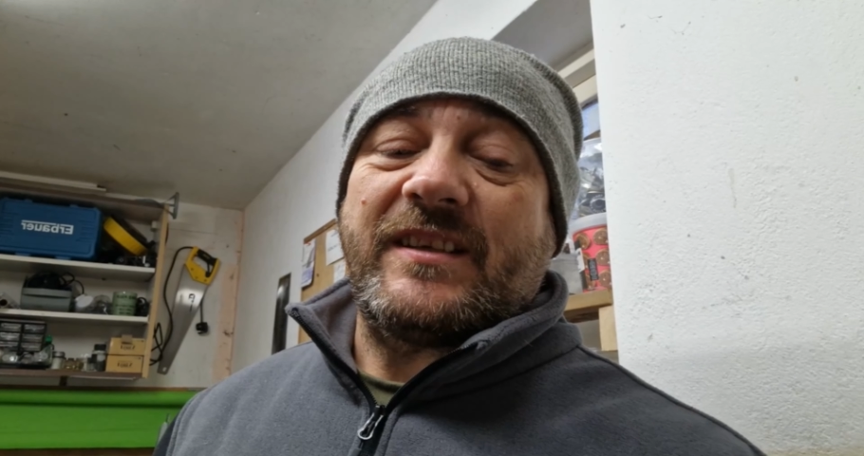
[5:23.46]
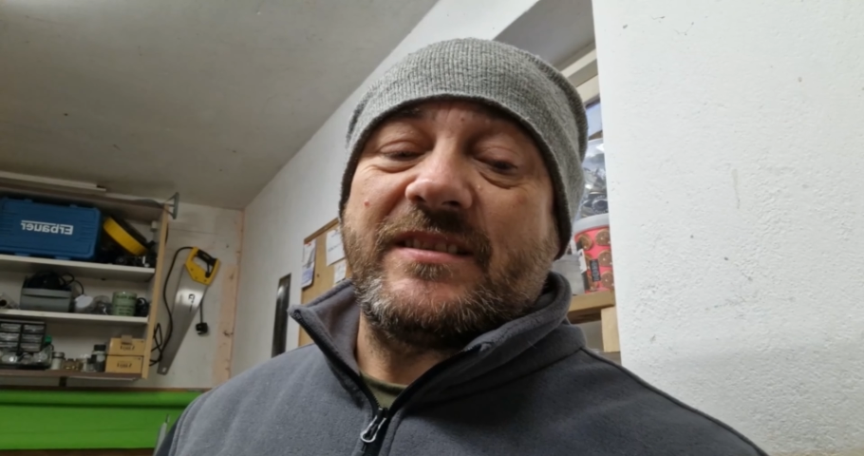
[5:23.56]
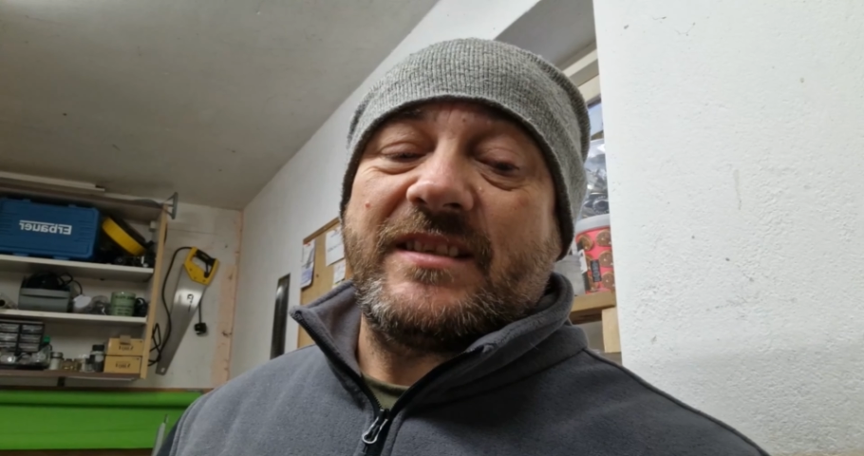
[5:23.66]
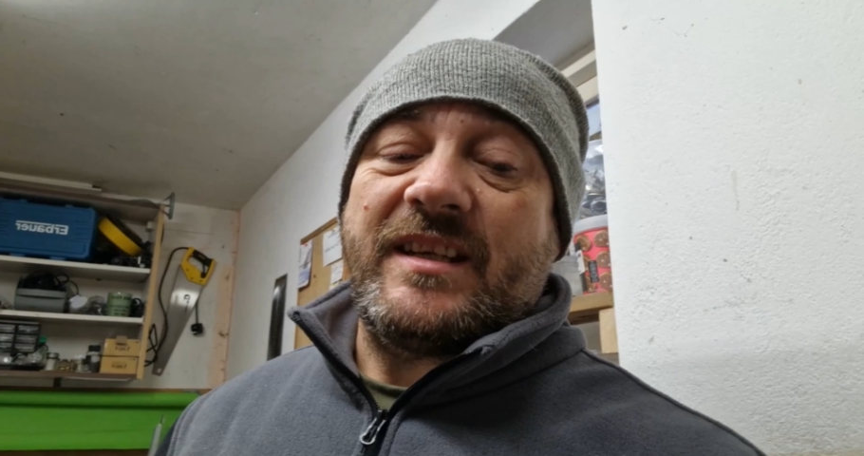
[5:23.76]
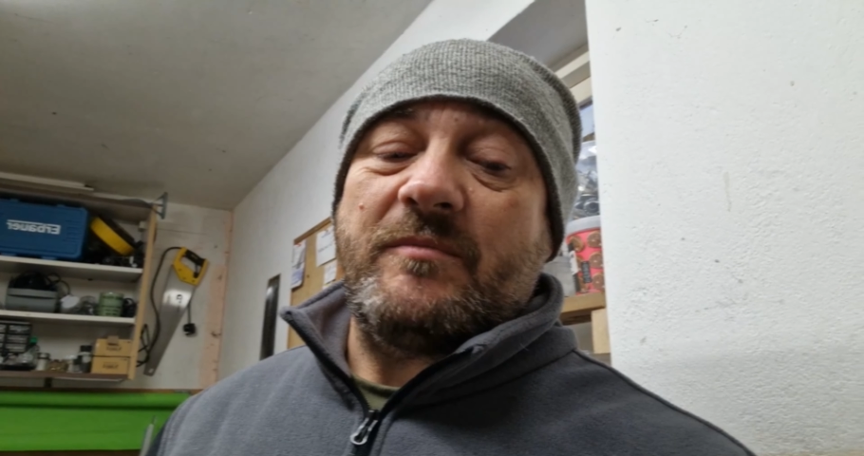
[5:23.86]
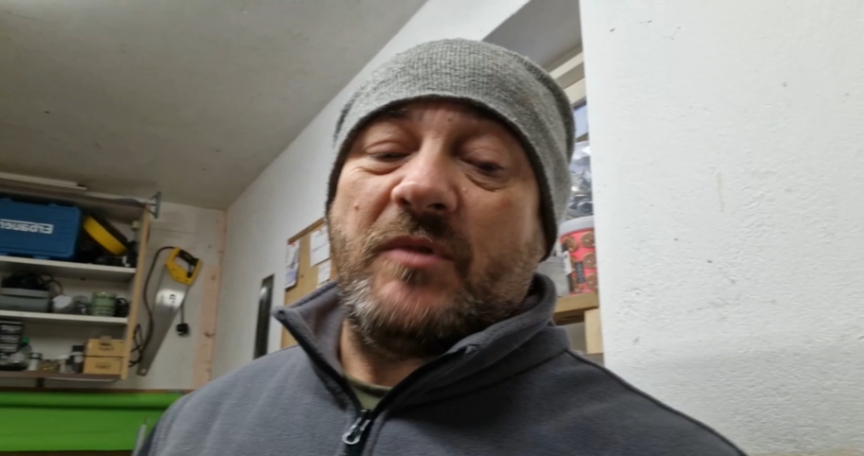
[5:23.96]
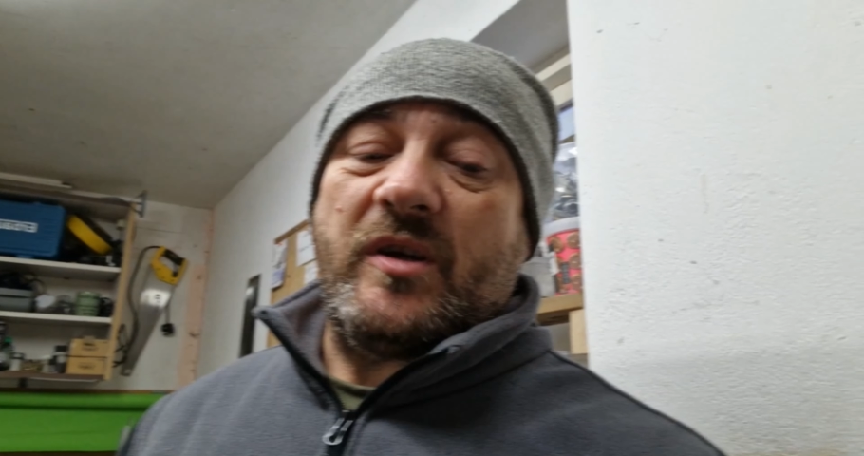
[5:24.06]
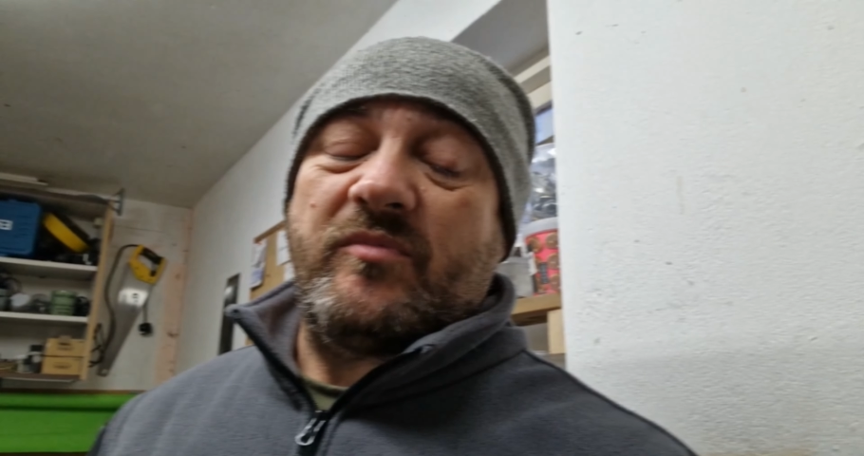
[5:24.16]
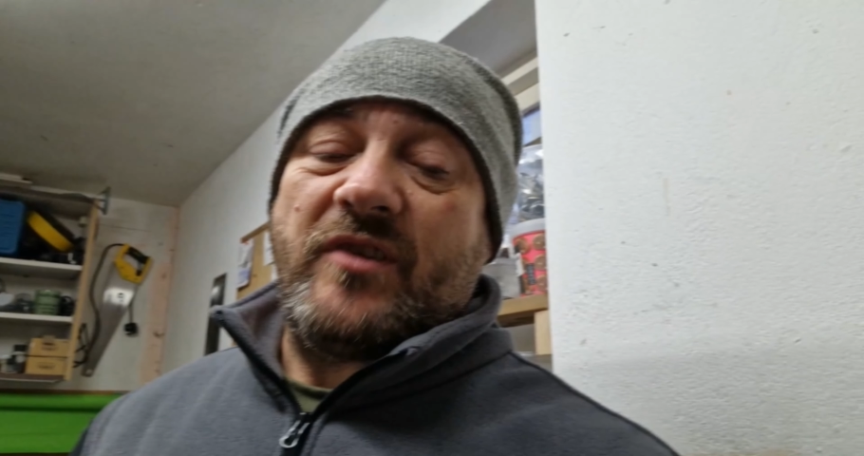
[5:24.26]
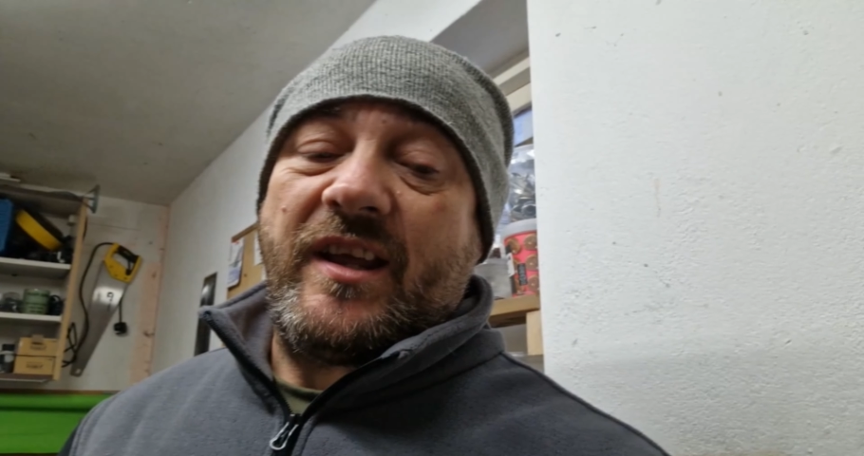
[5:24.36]
you can see
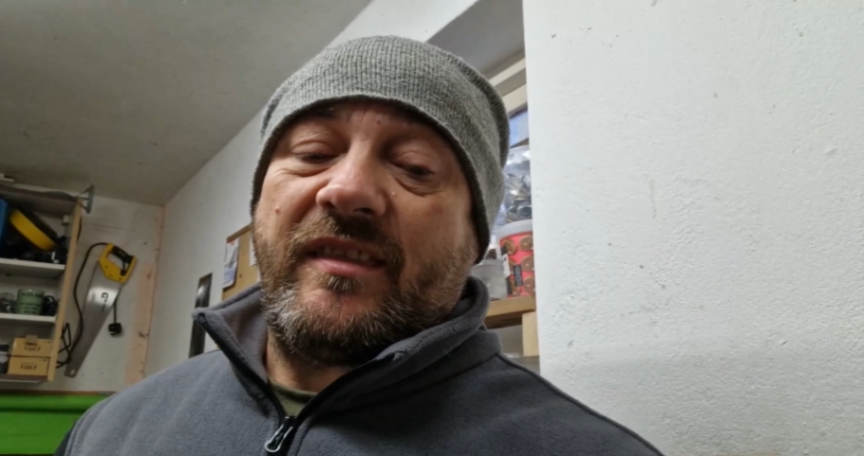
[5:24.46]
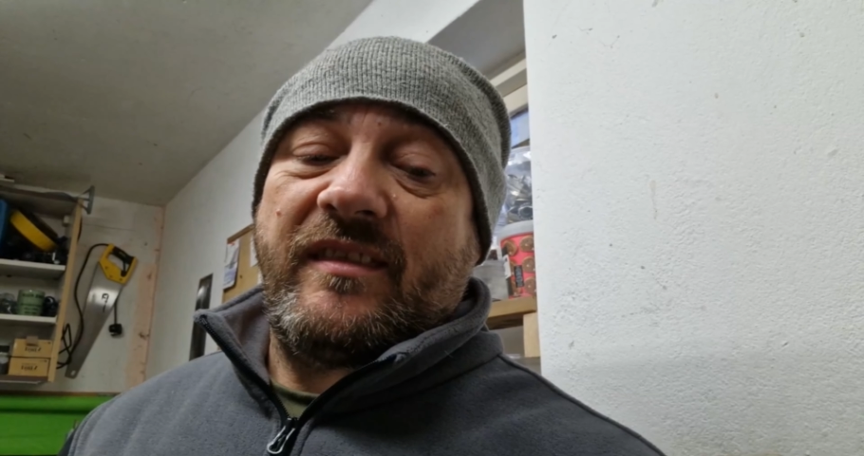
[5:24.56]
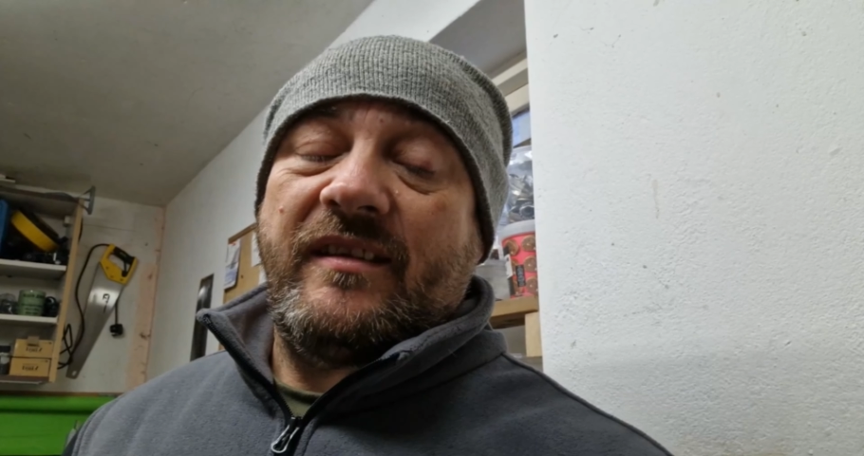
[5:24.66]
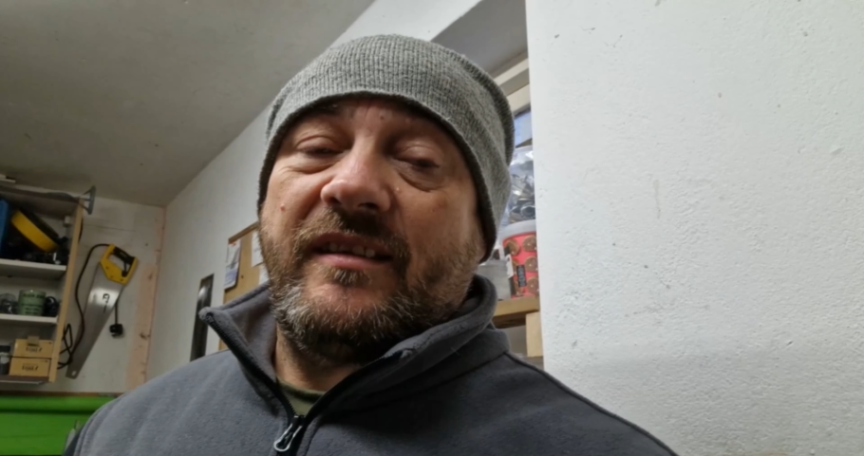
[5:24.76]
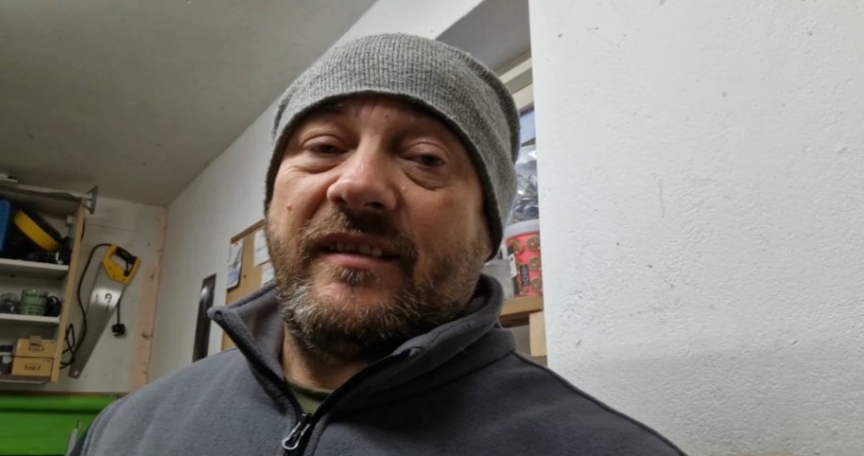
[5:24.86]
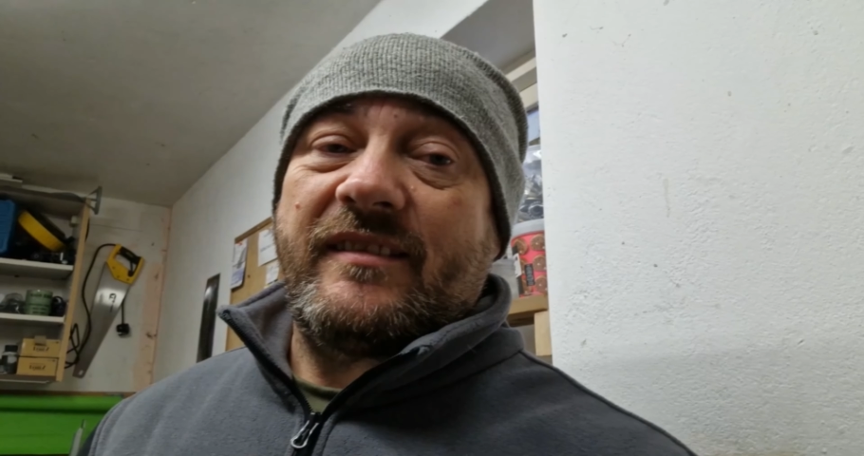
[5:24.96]
my breath.